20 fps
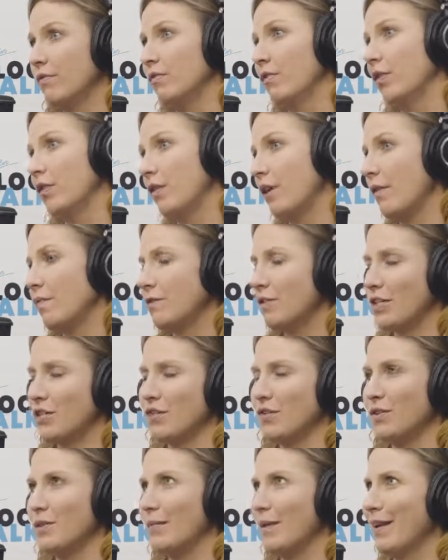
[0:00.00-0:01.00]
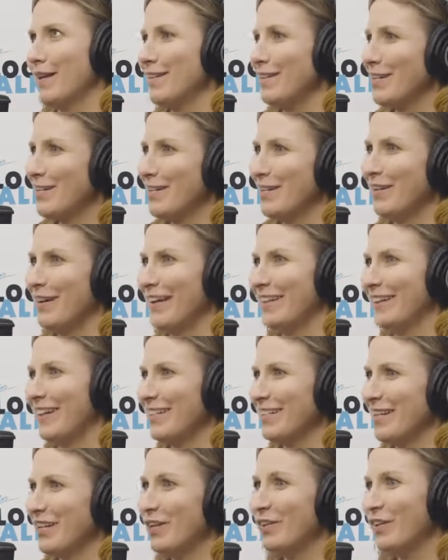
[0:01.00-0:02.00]
learned, I'm teaching you
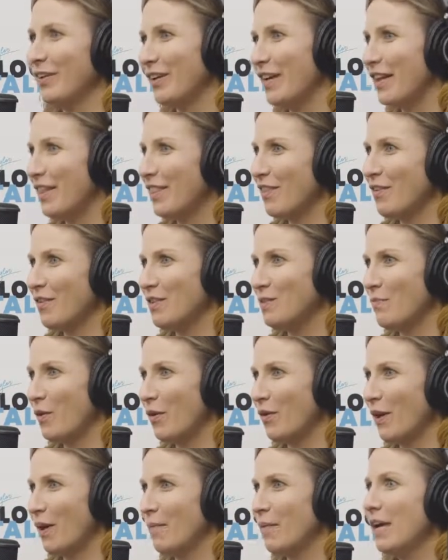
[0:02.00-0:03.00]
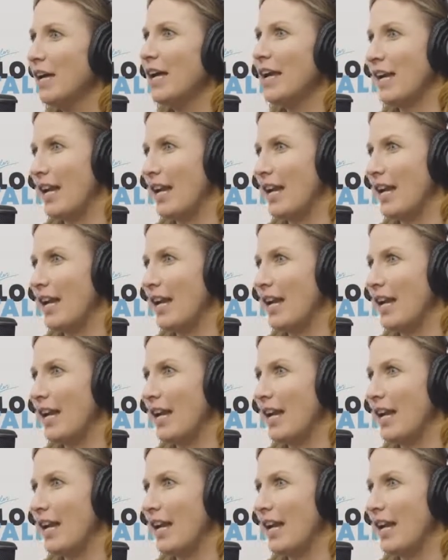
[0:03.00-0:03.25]
English, and you're learning through this program,